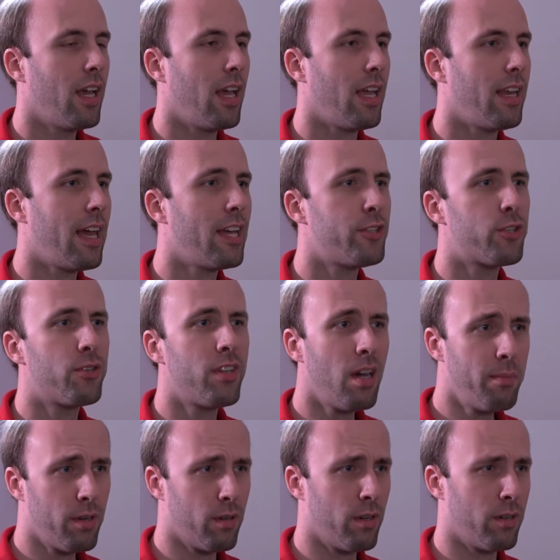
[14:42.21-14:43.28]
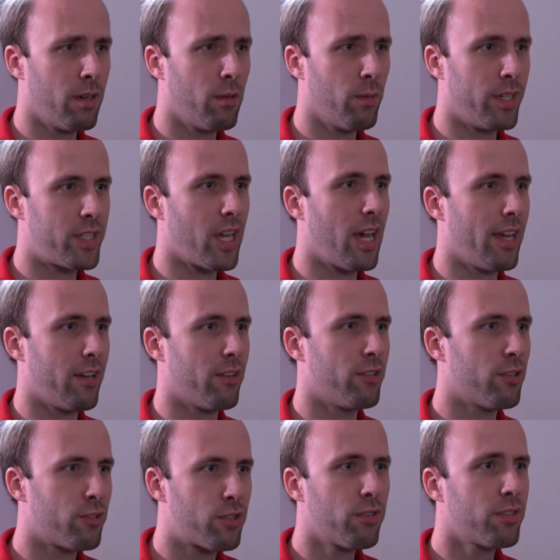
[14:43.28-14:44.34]
and had your number retired,
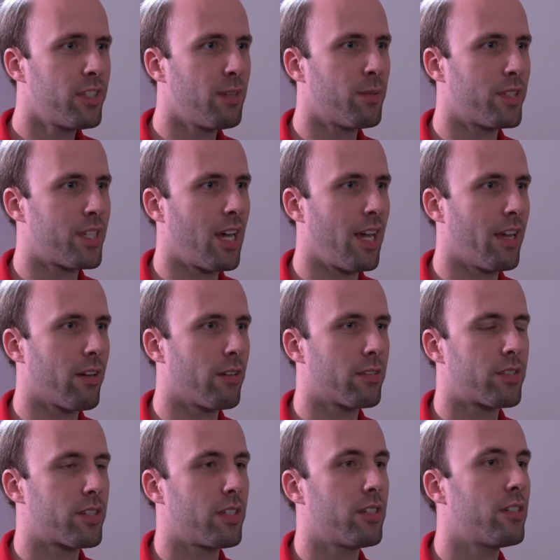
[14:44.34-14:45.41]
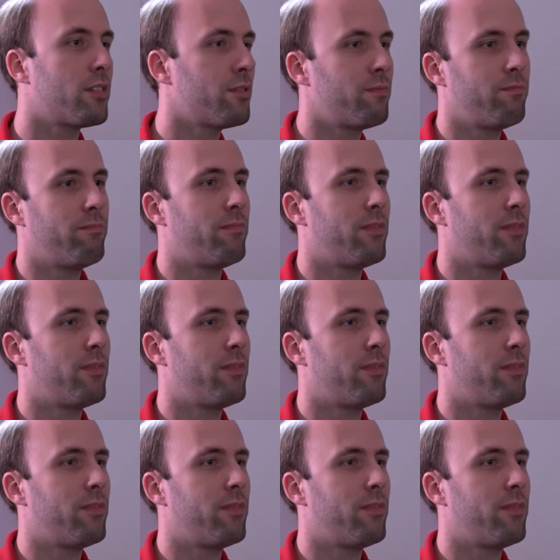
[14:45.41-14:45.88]
your jersey retired. So